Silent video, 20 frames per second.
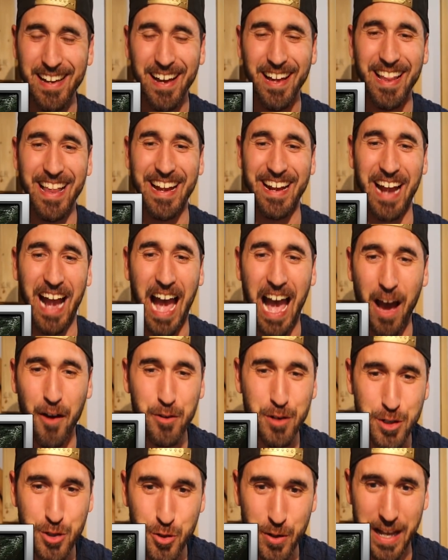Like, how
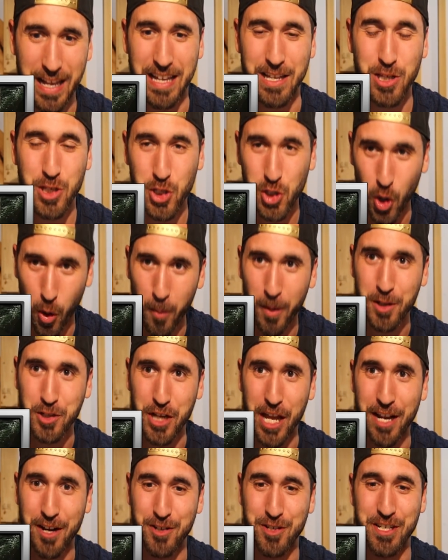did you get so much
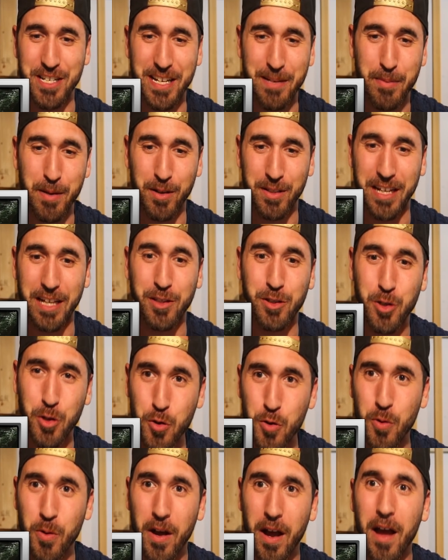energy to be able to get
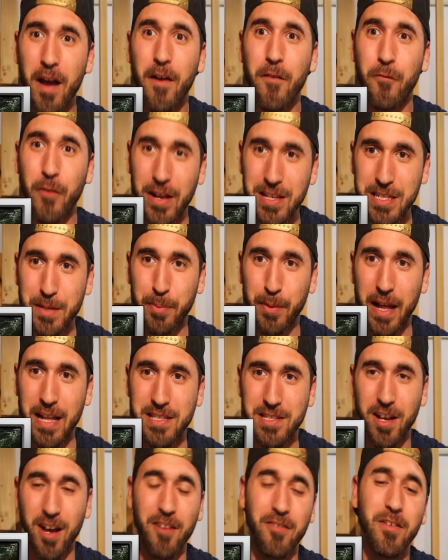2 Frenzy
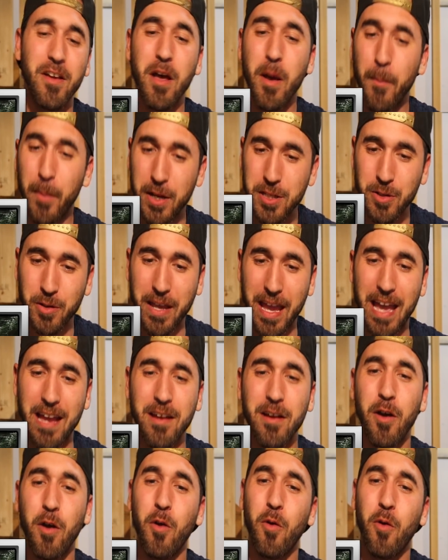Plants off? But it's okay.